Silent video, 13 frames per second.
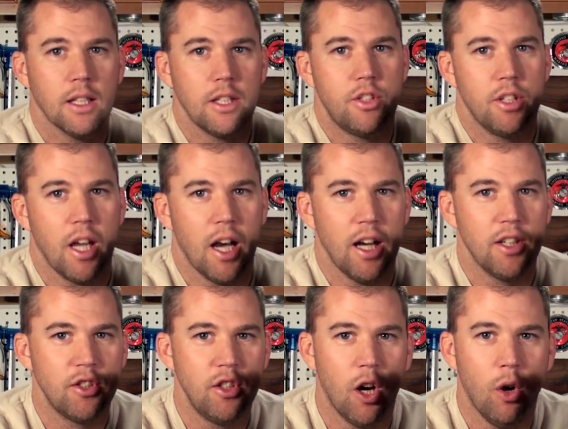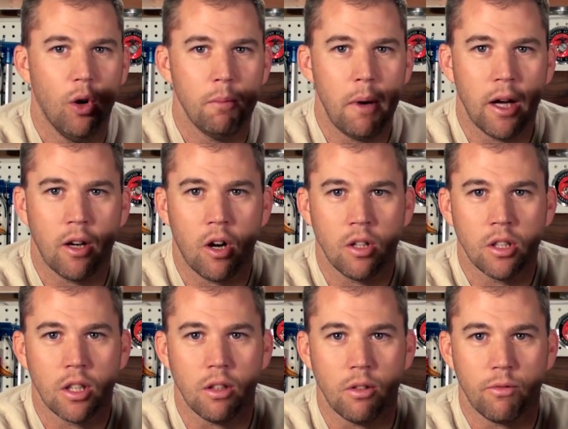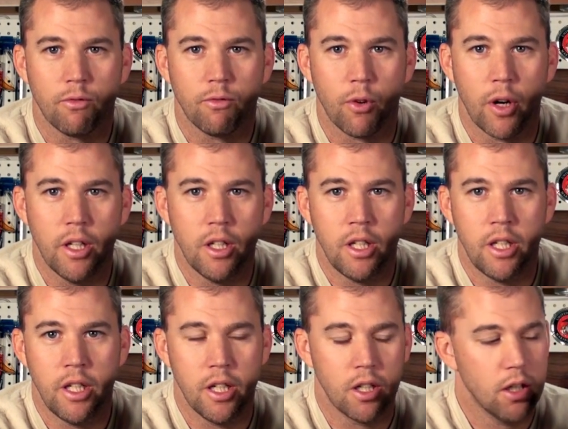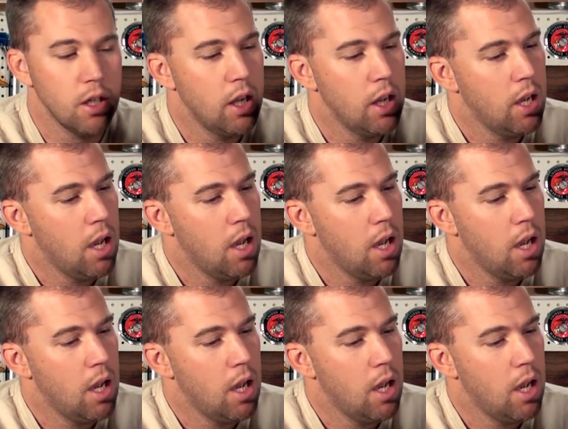let you guys know about our little friend here.